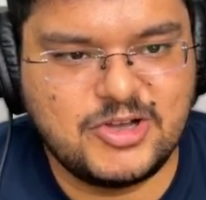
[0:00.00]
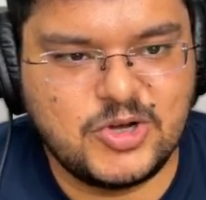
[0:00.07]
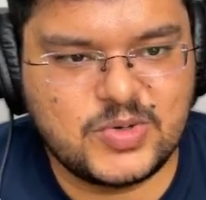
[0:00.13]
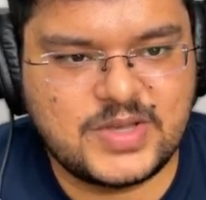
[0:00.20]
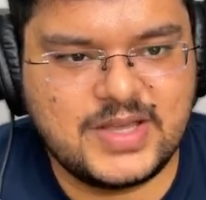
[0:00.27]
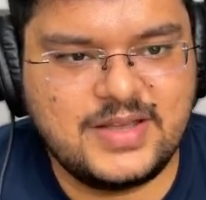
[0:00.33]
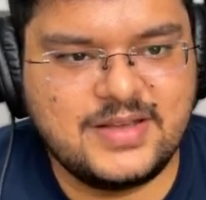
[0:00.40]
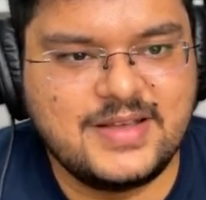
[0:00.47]

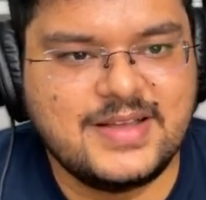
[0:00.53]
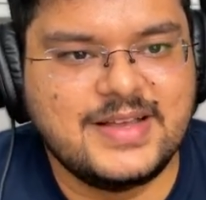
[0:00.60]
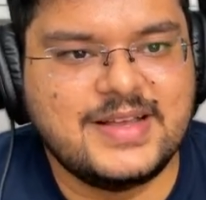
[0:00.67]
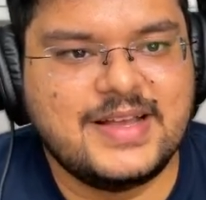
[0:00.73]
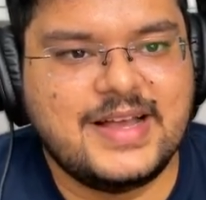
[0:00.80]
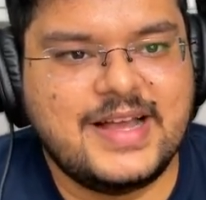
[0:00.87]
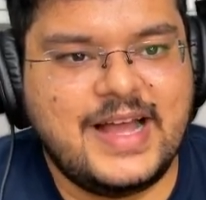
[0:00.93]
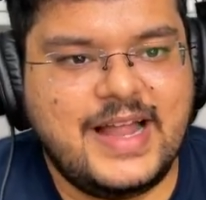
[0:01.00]
Okay.
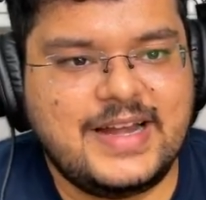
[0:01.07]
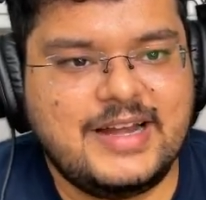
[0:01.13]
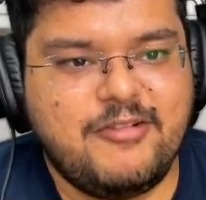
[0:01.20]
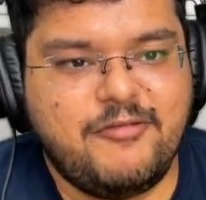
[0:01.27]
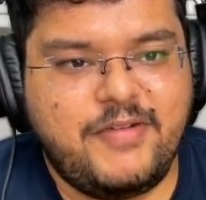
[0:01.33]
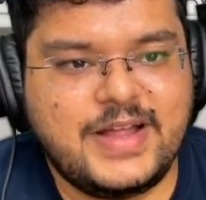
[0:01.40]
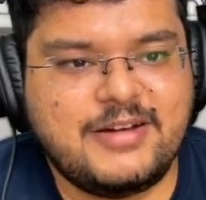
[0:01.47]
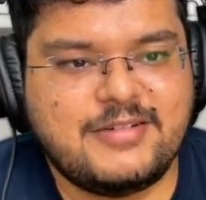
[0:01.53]

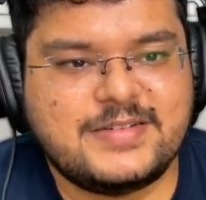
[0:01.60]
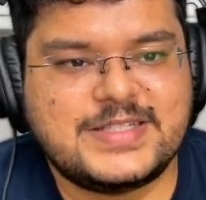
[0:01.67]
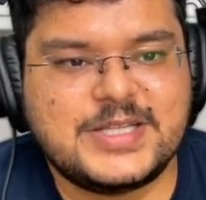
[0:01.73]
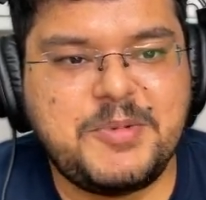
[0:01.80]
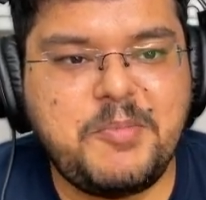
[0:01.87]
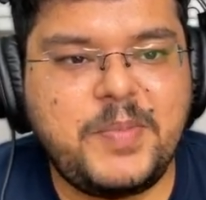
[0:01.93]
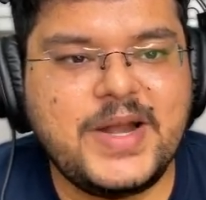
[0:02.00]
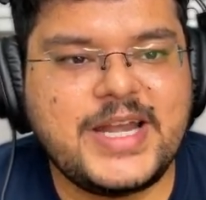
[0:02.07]
And one
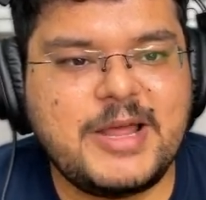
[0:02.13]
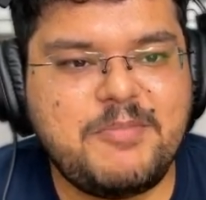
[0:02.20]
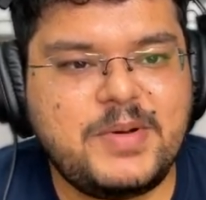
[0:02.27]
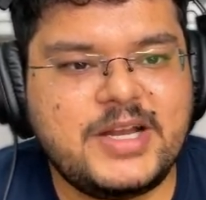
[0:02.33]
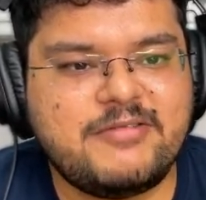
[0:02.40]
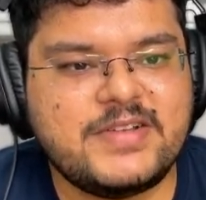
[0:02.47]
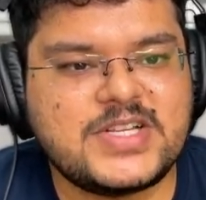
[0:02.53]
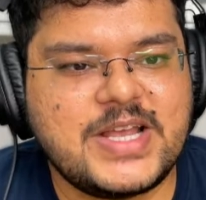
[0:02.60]
simple
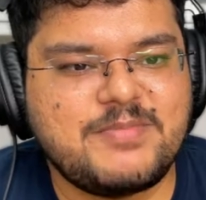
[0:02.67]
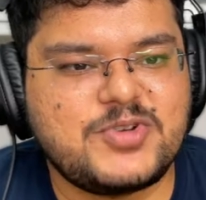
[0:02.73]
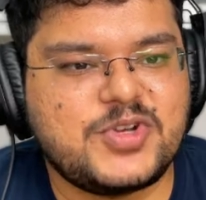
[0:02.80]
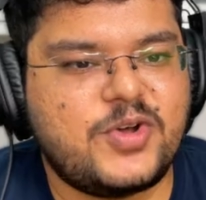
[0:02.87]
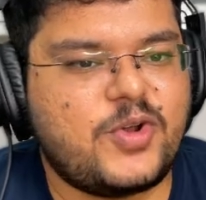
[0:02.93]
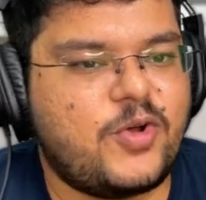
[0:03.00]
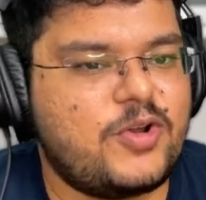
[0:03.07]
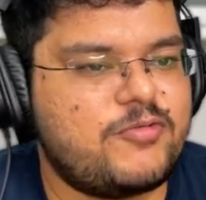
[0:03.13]
template, which I'm
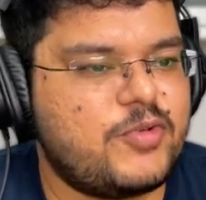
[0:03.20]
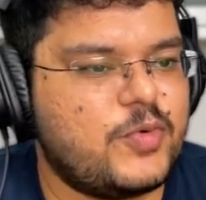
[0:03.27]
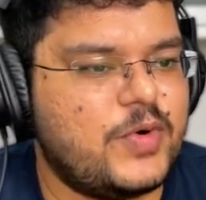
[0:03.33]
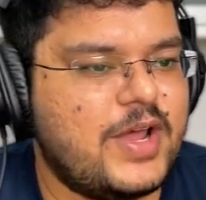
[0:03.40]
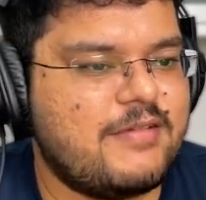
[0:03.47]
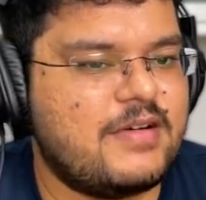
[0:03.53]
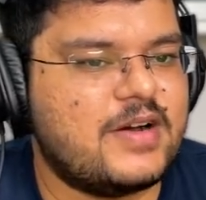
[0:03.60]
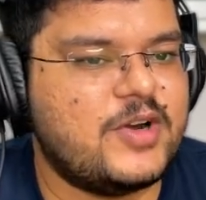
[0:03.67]
sure all of you
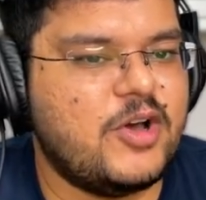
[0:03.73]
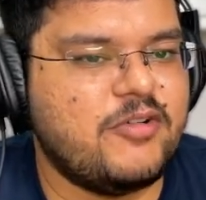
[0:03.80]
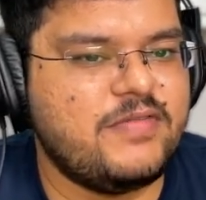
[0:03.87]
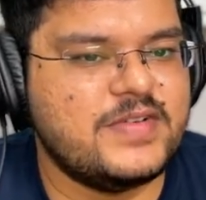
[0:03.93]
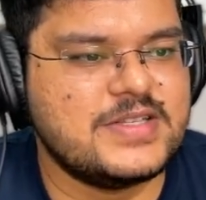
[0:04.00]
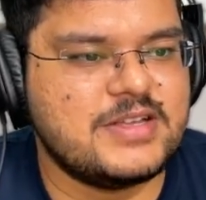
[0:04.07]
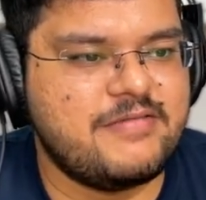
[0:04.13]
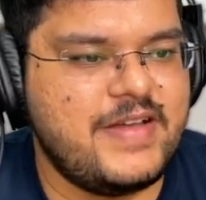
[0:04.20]
would have heard
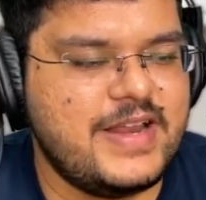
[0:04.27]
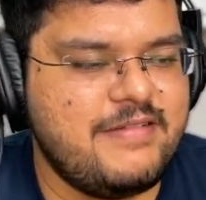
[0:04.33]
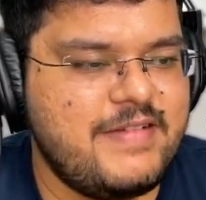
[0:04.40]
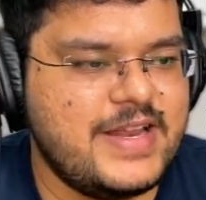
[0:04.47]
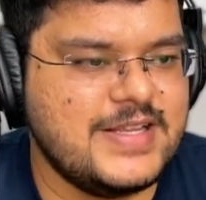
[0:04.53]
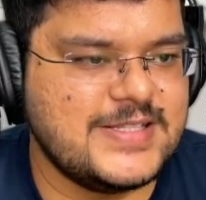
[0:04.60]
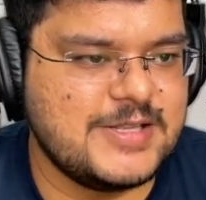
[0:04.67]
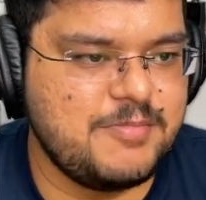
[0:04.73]
of, is a very,
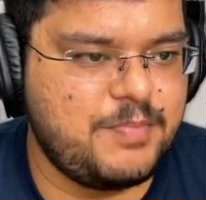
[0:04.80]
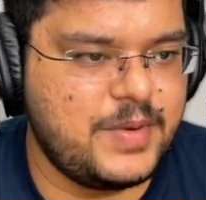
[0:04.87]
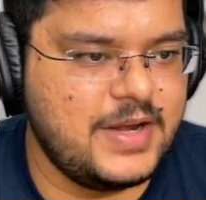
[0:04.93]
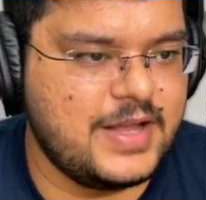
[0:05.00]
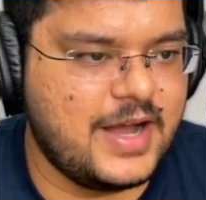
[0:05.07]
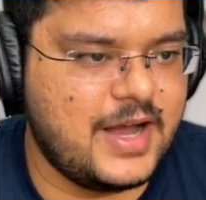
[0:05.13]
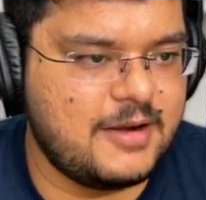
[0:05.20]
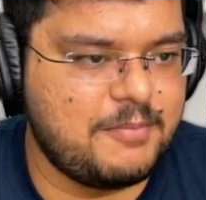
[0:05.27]
very
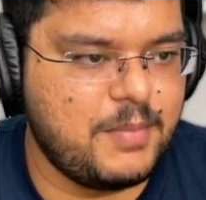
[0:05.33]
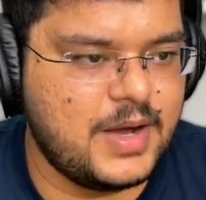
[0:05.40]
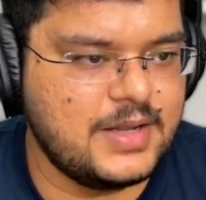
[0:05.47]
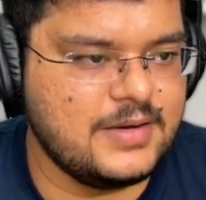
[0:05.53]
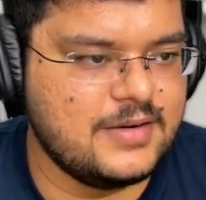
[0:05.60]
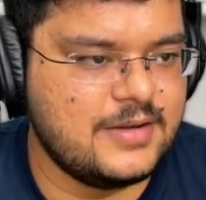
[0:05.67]
simple Kanban.